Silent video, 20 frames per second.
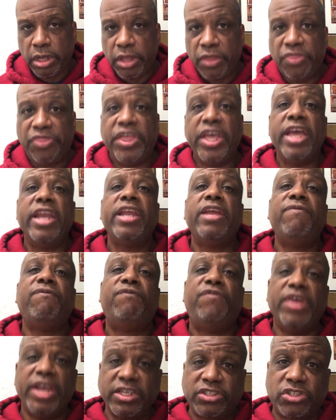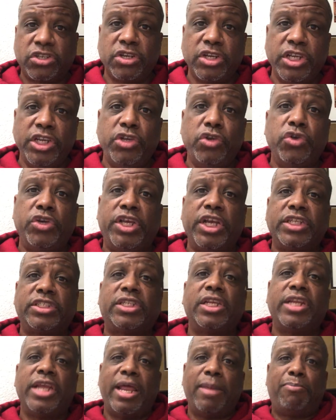then eventually you get
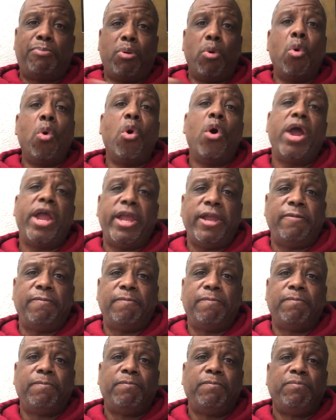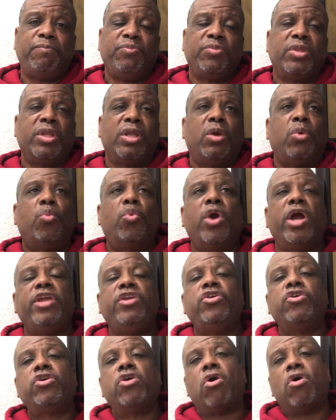to that point where
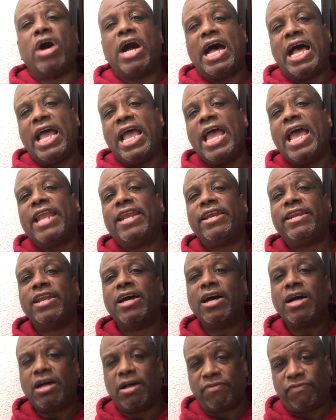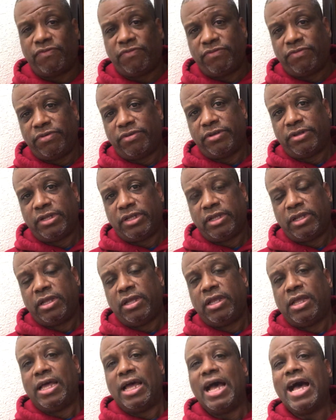you go, I had enough.
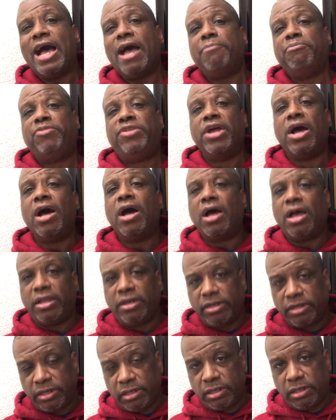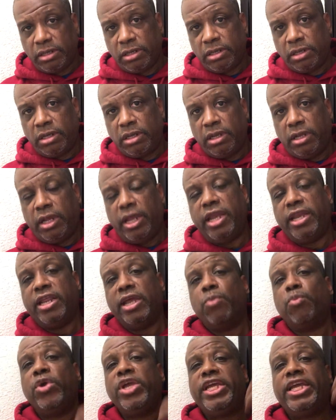I'm done. And
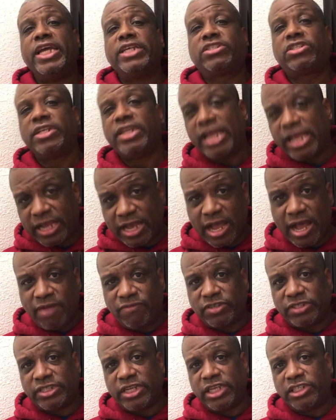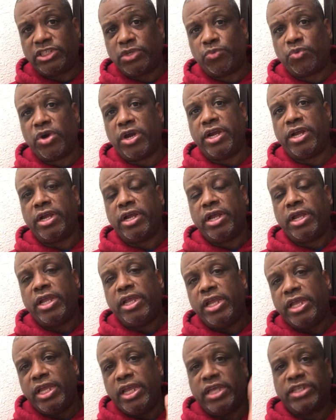then we get to that conversation where
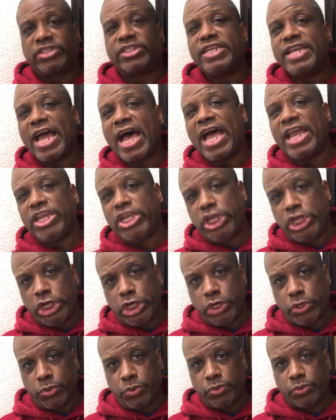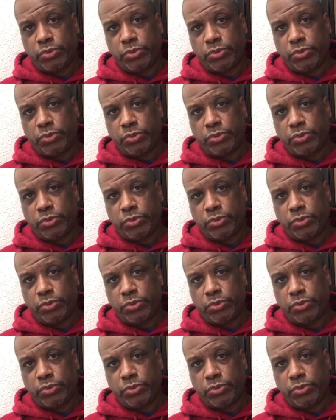it's not you,